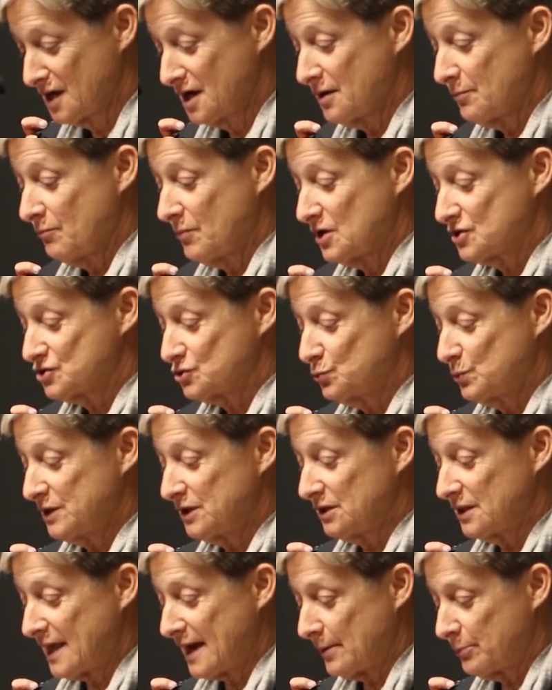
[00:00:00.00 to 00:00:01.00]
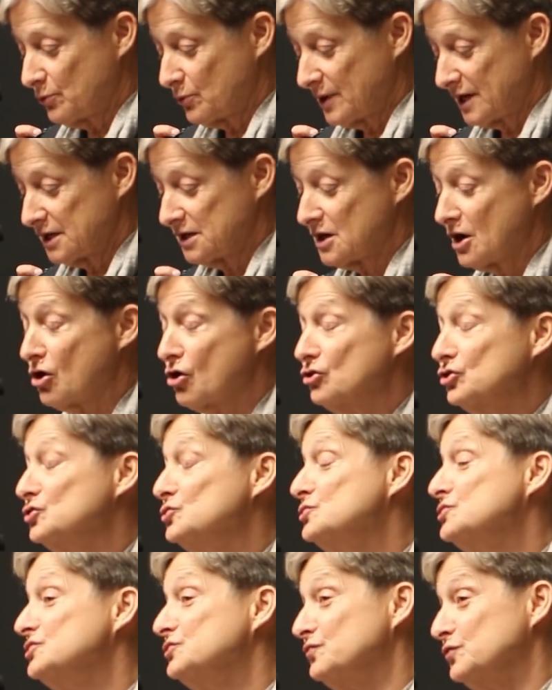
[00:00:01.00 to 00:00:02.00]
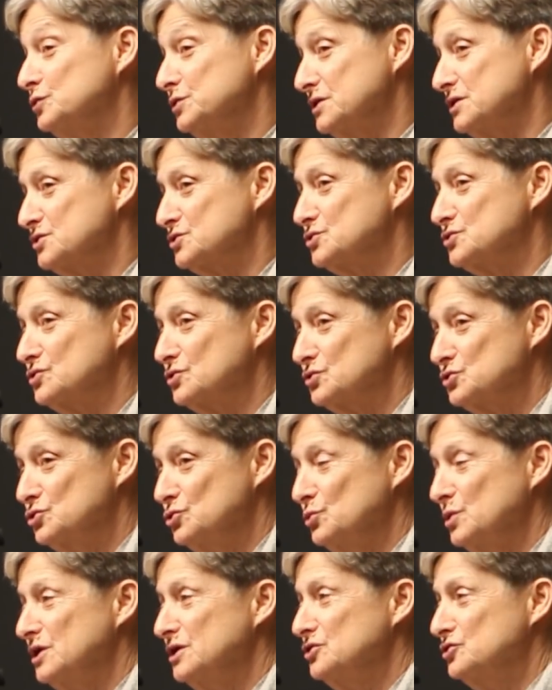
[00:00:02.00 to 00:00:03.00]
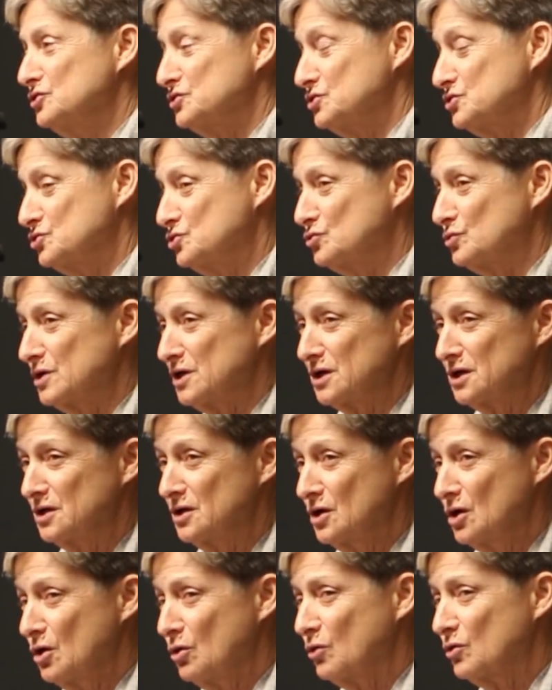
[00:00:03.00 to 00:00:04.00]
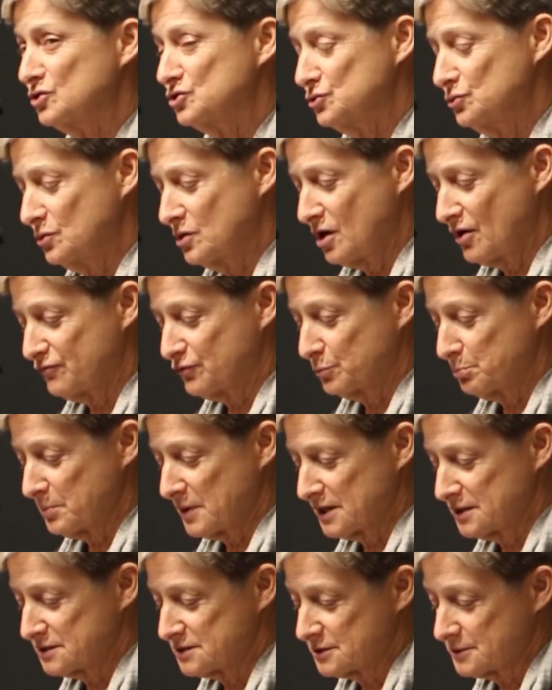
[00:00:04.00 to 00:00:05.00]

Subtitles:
Must we elaborate our usefulness to industry or to government?